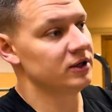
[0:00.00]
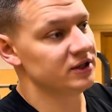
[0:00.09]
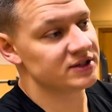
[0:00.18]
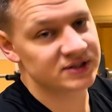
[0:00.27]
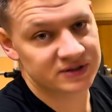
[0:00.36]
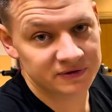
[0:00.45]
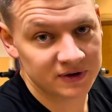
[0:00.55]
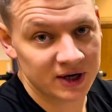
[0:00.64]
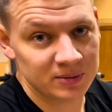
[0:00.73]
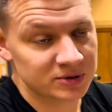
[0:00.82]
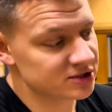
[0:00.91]
This is the
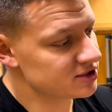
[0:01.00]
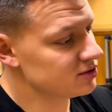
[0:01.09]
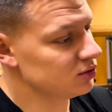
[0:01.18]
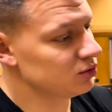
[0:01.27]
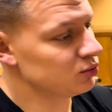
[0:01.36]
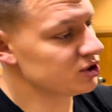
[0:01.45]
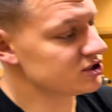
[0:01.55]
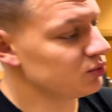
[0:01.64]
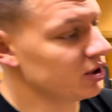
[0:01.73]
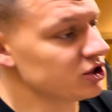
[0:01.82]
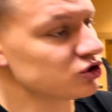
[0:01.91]
famous
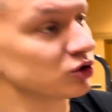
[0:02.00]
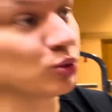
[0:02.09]
wrist wrench